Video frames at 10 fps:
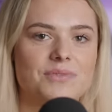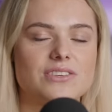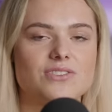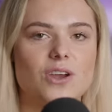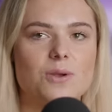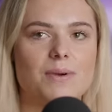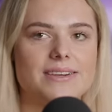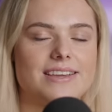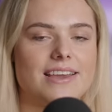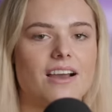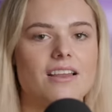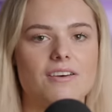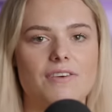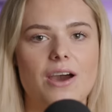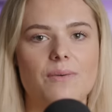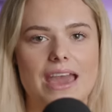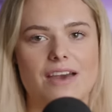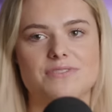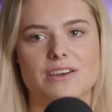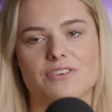It's so pretty. I love how we
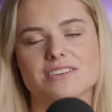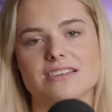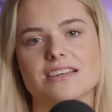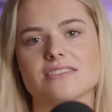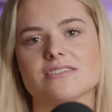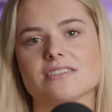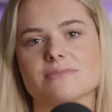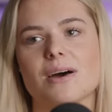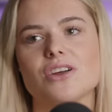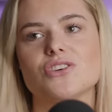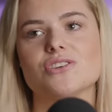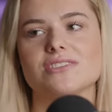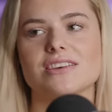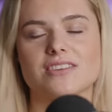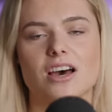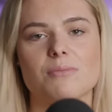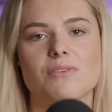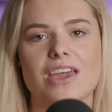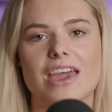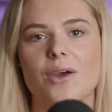have different seasons, as much as this time
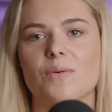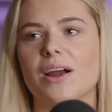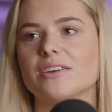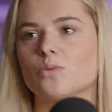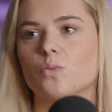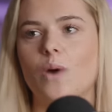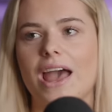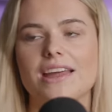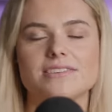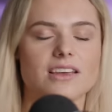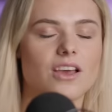of year where it's wet,